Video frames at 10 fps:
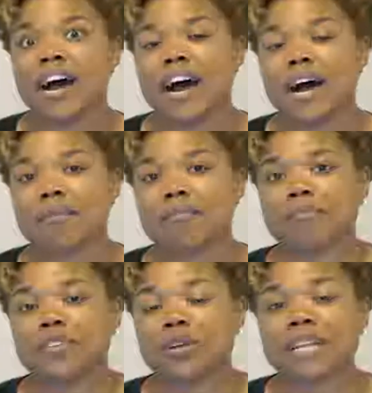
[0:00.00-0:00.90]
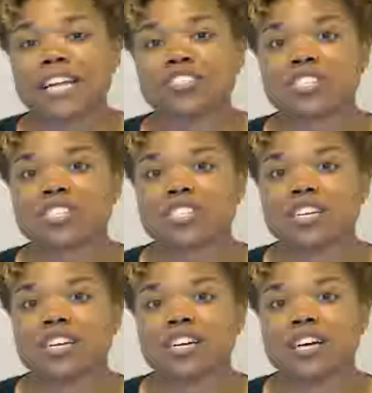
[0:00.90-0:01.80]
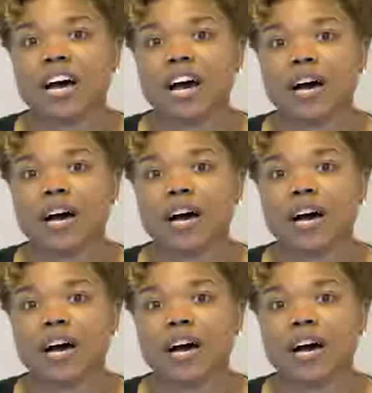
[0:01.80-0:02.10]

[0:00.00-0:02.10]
not just the